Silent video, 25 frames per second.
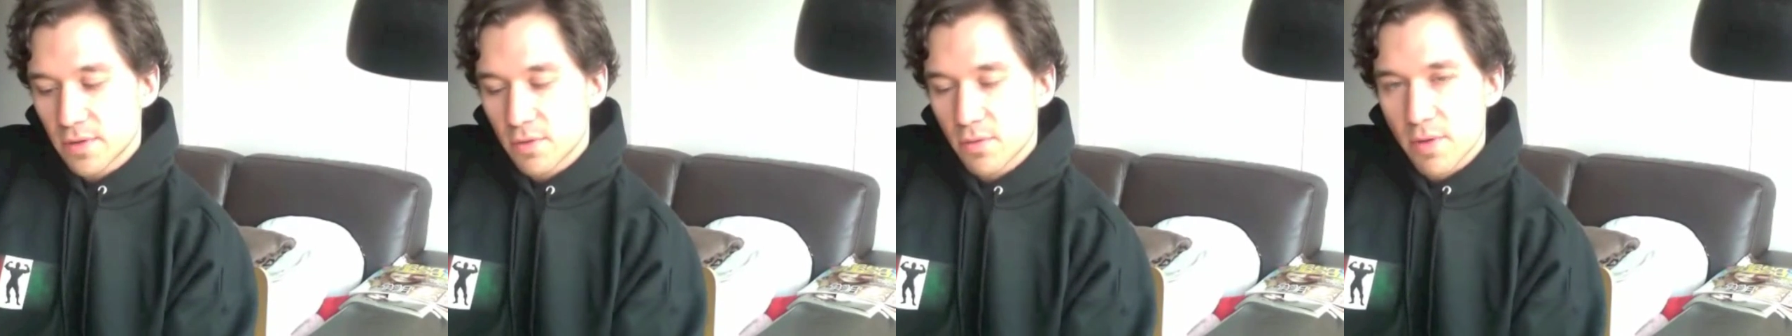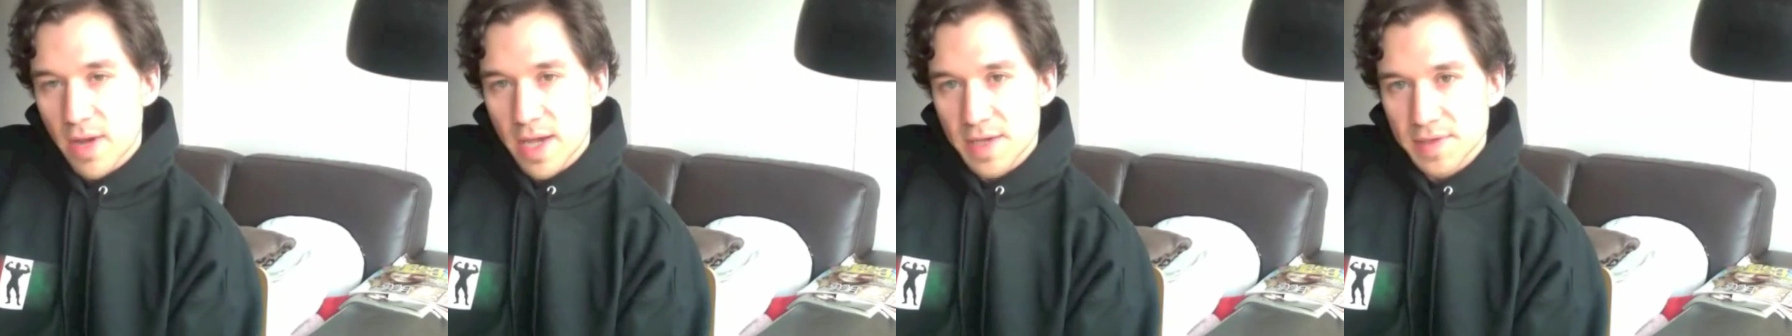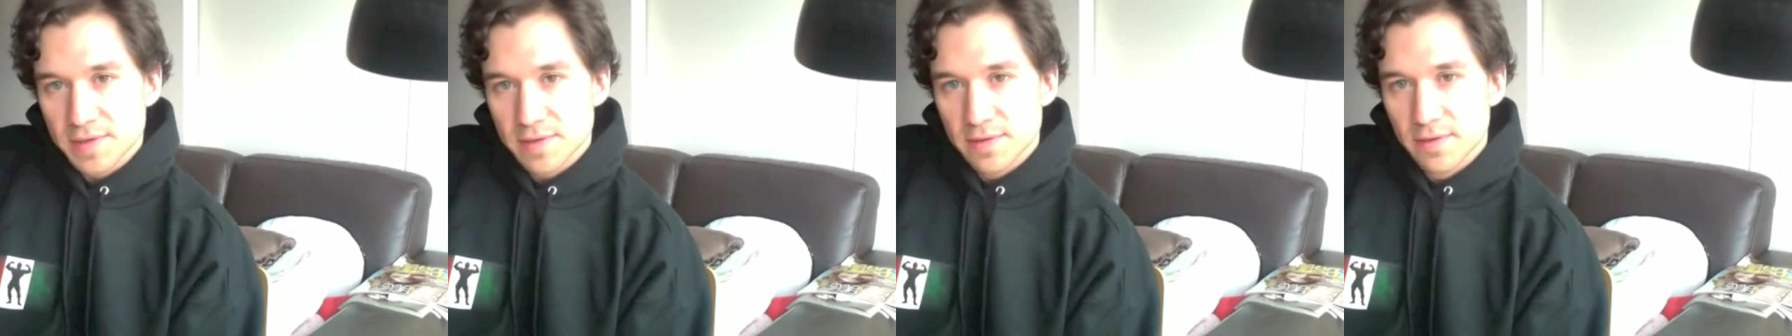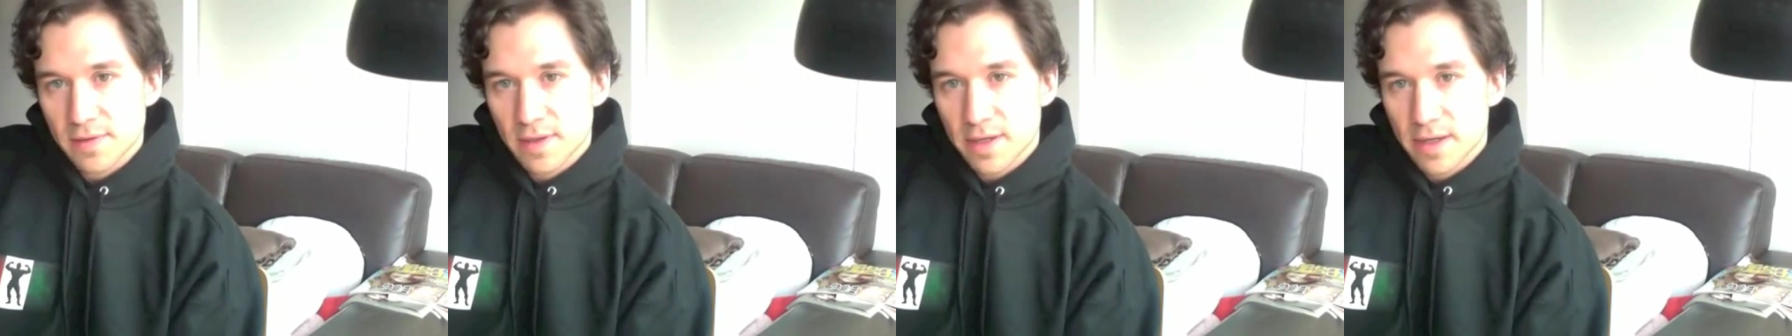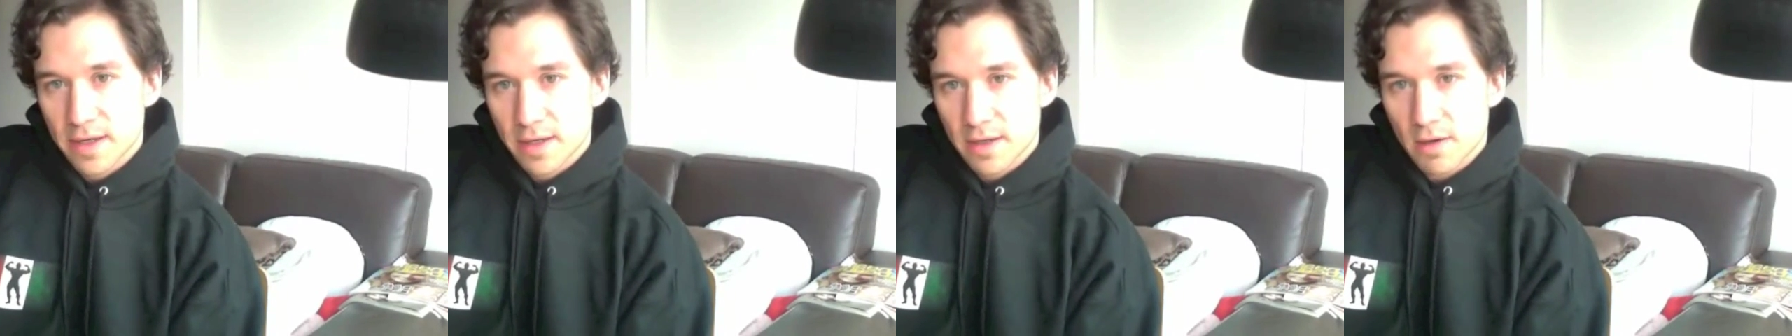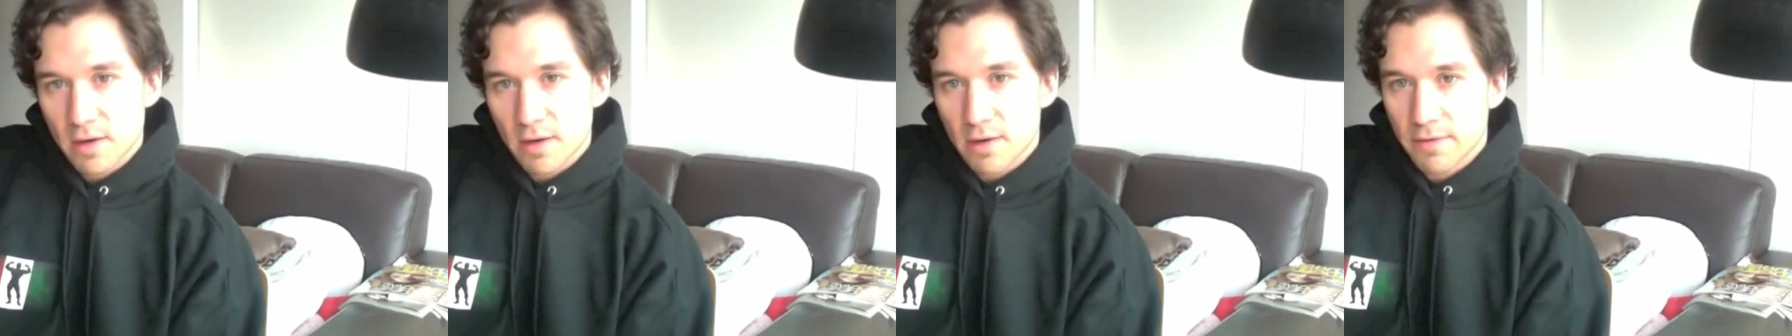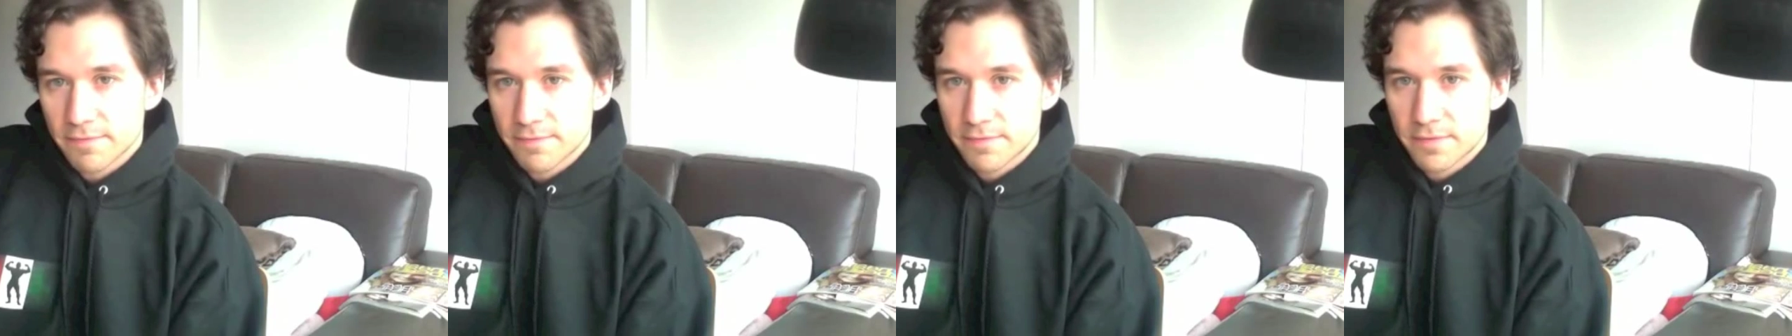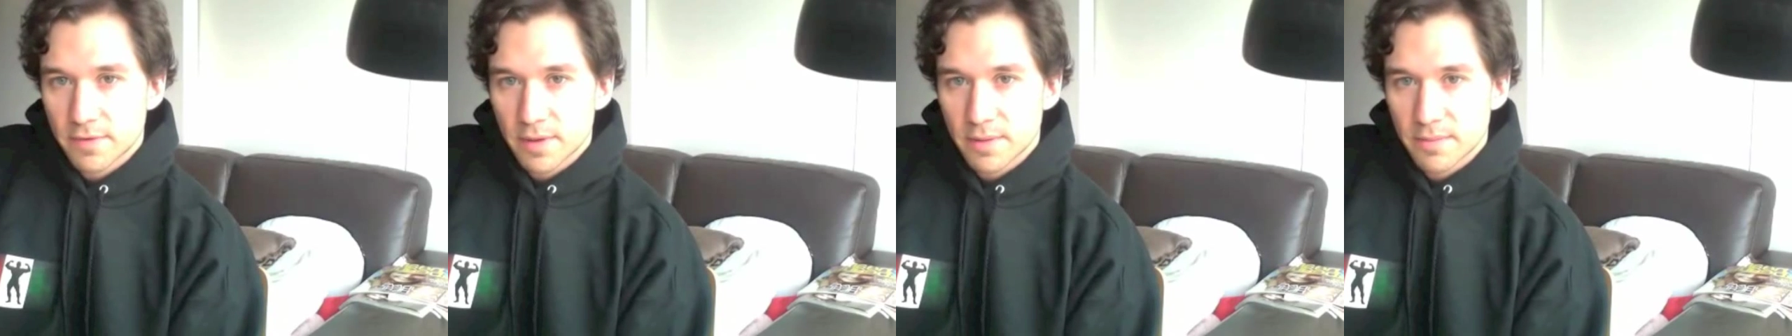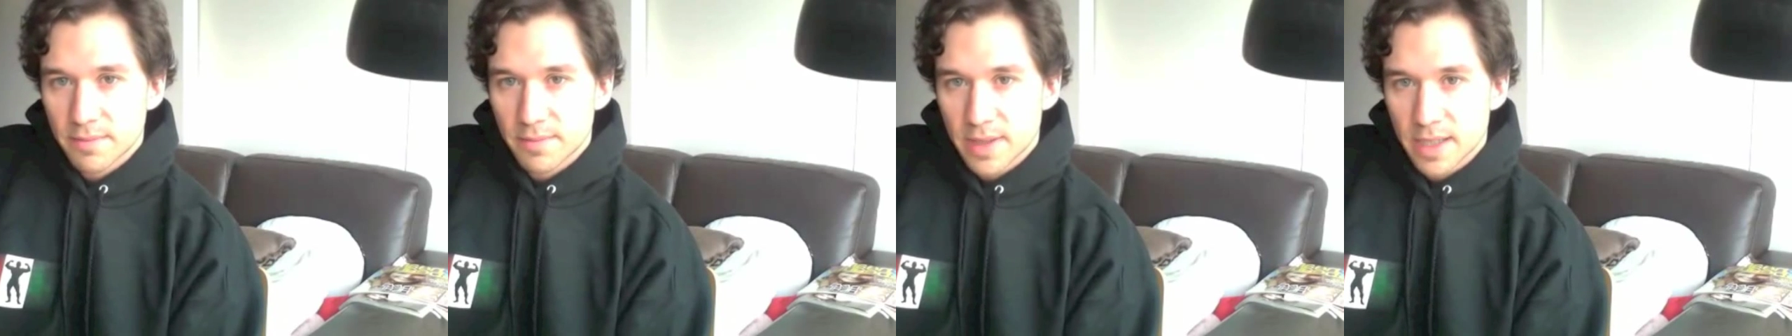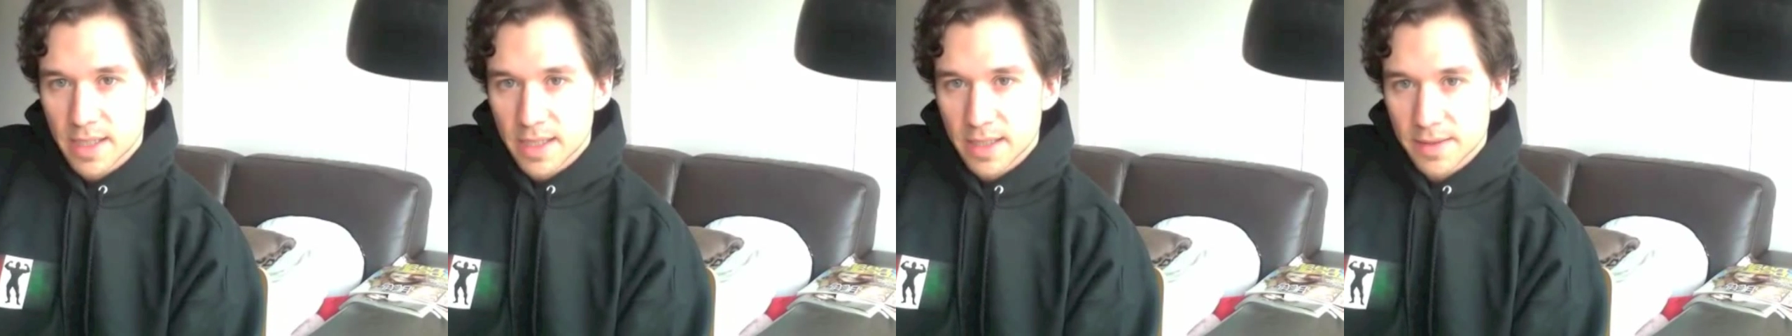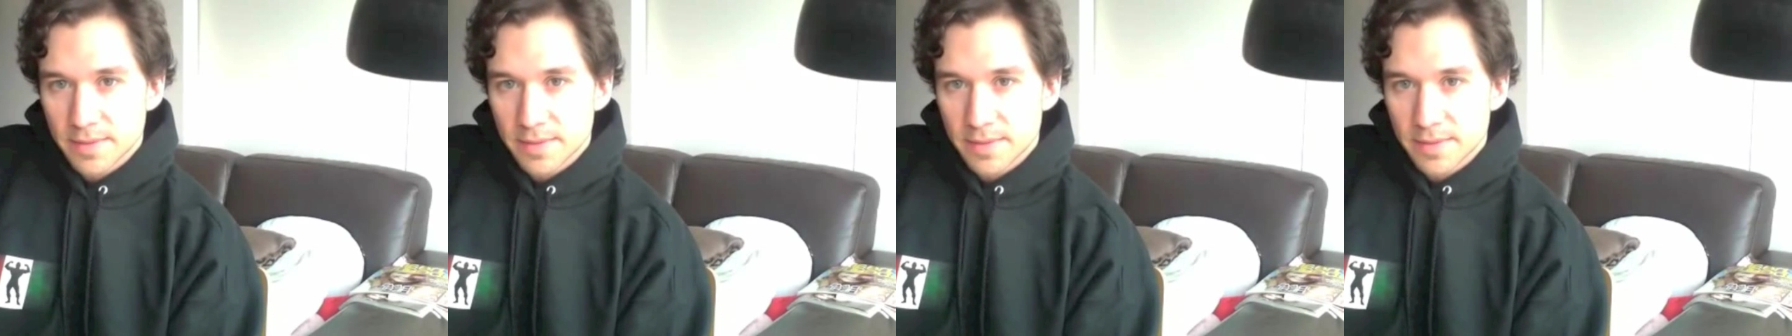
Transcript: questions that I got from